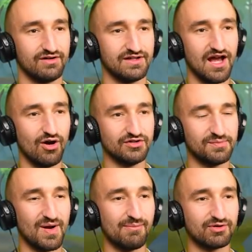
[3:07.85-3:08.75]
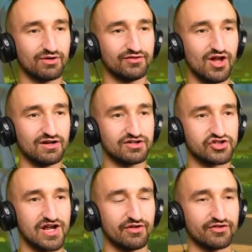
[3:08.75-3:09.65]
Yeah, only popular
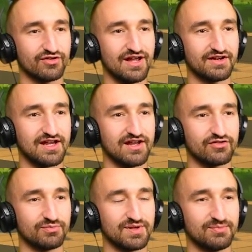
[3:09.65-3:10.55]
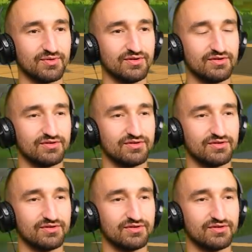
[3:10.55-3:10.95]
vlogging channels are allowed to cancel people.